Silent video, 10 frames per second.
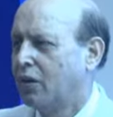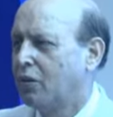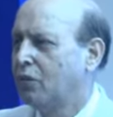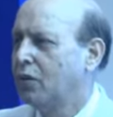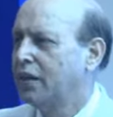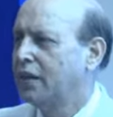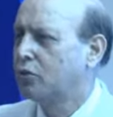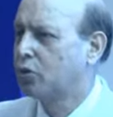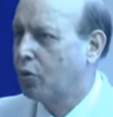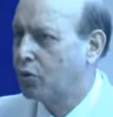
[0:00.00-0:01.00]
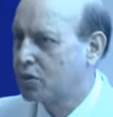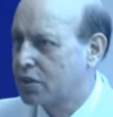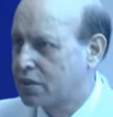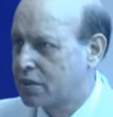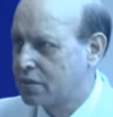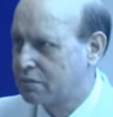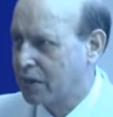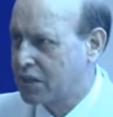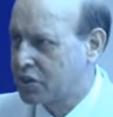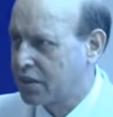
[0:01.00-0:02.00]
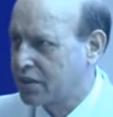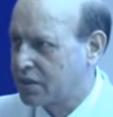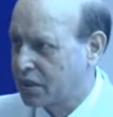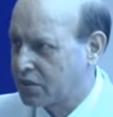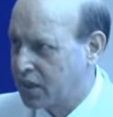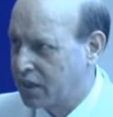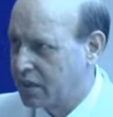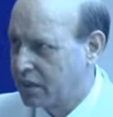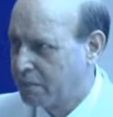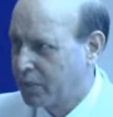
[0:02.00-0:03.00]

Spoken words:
Only those measures succeed